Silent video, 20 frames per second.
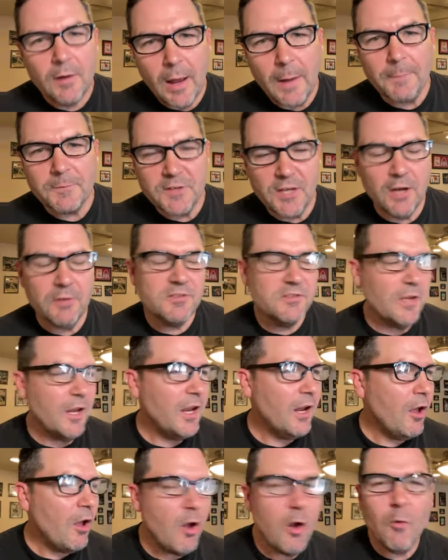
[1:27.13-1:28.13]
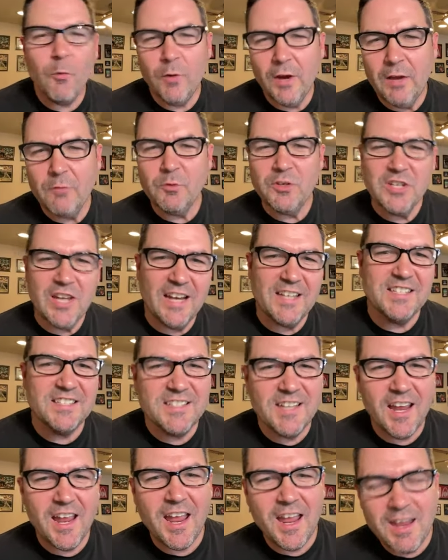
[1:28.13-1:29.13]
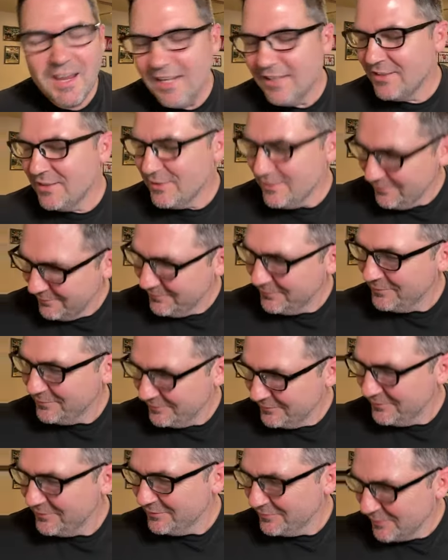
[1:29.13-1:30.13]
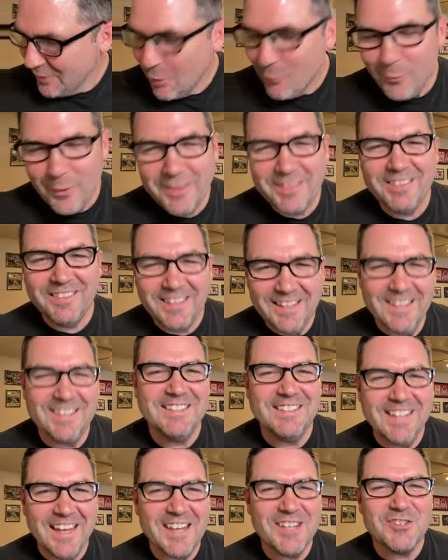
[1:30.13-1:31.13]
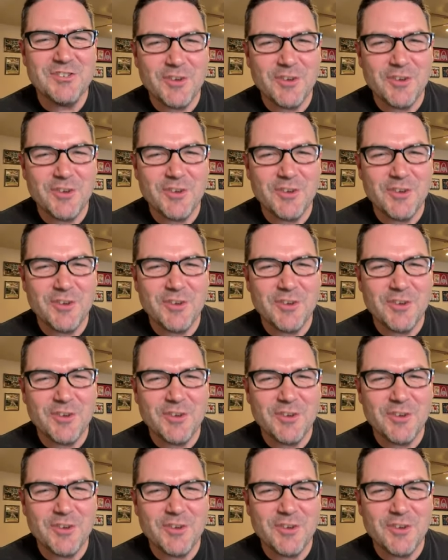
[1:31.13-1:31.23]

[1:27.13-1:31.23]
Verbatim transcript: So we're gonna say it's with the friend